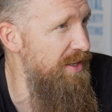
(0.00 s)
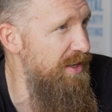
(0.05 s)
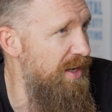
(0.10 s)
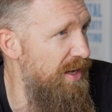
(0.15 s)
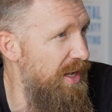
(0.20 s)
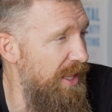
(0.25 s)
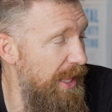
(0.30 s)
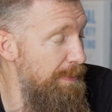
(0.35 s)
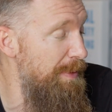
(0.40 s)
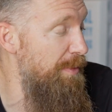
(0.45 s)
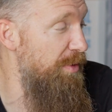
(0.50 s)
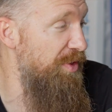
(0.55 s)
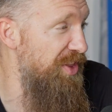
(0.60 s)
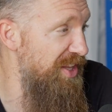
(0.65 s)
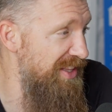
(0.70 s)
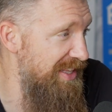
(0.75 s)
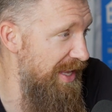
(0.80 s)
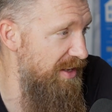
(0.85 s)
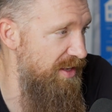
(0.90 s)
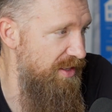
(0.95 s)
A lot of people
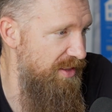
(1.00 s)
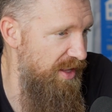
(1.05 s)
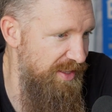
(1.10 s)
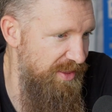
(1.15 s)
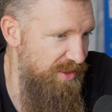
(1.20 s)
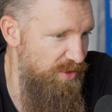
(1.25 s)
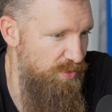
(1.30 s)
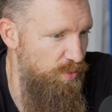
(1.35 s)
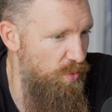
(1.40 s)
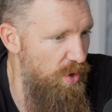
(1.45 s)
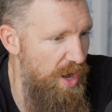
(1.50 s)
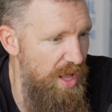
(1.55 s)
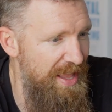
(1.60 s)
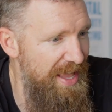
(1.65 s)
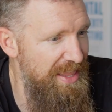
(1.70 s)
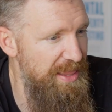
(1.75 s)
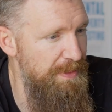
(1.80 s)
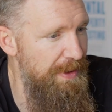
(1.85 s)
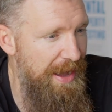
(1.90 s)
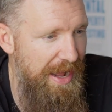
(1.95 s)
think that while I
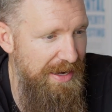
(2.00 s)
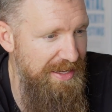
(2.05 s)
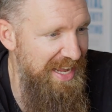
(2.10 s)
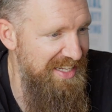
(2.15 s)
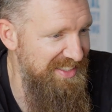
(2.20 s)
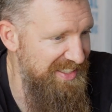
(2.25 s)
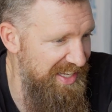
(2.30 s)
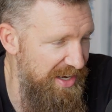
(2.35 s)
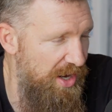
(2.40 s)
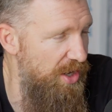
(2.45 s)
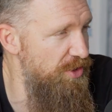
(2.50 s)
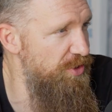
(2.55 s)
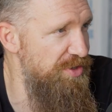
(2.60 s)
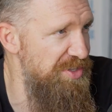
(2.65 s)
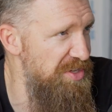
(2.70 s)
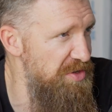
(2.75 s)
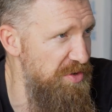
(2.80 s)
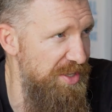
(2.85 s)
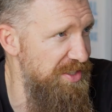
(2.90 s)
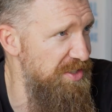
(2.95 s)
had the podcast, I had
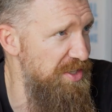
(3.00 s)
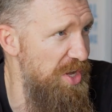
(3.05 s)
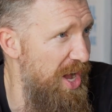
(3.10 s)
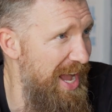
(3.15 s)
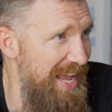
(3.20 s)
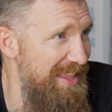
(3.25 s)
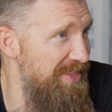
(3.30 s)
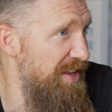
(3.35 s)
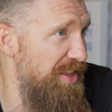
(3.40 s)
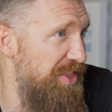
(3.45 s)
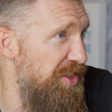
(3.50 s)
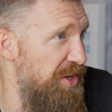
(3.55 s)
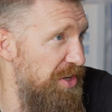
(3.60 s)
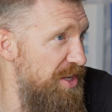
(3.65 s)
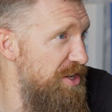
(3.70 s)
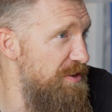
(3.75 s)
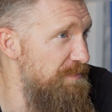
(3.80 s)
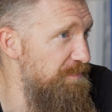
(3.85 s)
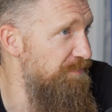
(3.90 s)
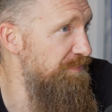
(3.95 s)
hundreds of units. No, I had
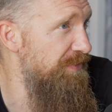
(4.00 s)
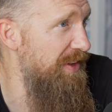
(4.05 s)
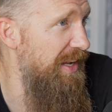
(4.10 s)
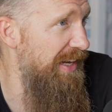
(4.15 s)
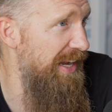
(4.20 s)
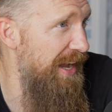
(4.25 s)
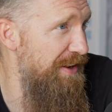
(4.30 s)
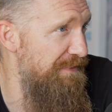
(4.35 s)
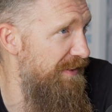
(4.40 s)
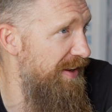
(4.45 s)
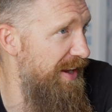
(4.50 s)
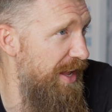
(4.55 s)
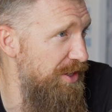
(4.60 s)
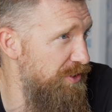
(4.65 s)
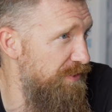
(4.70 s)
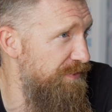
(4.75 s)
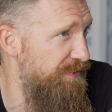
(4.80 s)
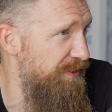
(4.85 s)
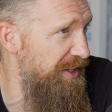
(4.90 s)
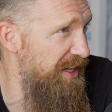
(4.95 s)
30. I had
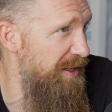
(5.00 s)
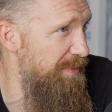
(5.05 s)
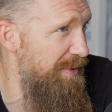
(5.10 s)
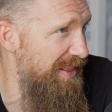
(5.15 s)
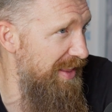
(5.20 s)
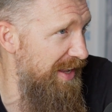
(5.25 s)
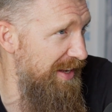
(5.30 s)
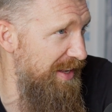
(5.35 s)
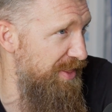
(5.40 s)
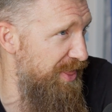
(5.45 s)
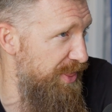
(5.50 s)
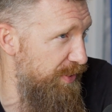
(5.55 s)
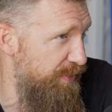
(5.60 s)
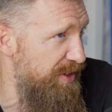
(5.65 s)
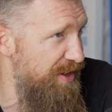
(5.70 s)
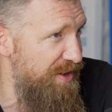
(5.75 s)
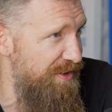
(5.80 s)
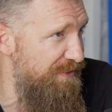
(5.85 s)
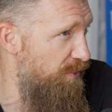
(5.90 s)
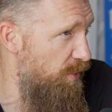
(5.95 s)
financial freedom at a
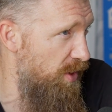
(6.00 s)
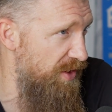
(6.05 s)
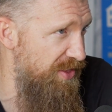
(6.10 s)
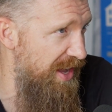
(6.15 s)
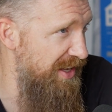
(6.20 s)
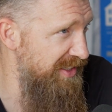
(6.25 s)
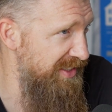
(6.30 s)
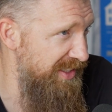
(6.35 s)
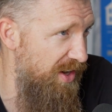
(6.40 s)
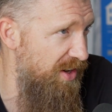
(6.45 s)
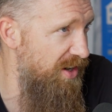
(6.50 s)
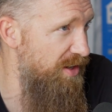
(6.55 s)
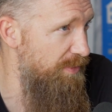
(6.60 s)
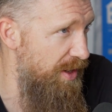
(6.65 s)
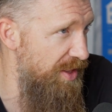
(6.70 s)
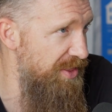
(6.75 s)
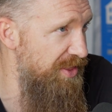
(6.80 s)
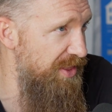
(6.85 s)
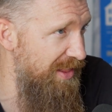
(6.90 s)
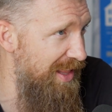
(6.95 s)
$3,000 to $4,000 a
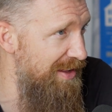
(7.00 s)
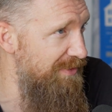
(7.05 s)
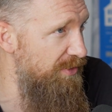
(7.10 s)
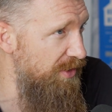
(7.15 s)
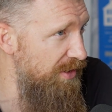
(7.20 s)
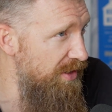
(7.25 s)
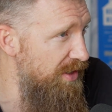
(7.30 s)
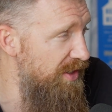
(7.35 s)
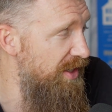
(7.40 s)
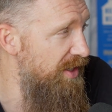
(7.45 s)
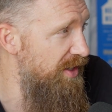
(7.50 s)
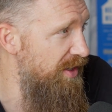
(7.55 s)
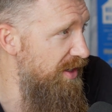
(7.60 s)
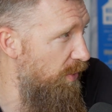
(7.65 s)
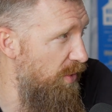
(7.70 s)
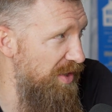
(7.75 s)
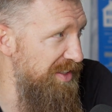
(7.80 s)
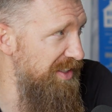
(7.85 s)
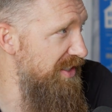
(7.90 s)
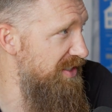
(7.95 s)
month level. It
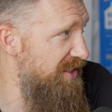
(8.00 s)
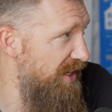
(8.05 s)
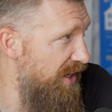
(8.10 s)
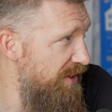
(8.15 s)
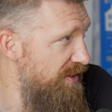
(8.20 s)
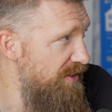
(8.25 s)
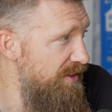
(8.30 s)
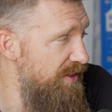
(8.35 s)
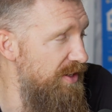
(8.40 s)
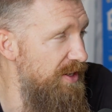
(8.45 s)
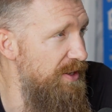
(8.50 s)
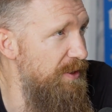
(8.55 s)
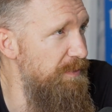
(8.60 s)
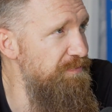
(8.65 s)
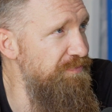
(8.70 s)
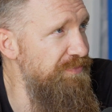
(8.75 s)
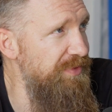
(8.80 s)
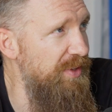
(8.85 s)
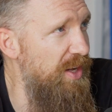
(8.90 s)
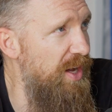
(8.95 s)
wasn't a ton.
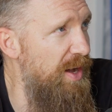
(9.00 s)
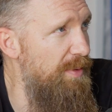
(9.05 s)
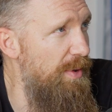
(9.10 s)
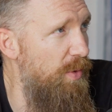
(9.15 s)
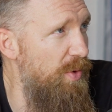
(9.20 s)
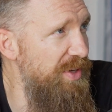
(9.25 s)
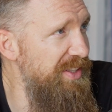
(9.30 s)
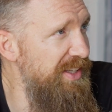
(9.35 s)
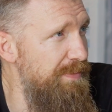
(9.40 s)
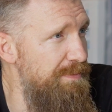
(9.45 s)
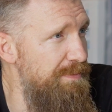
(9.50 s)
I wasn't a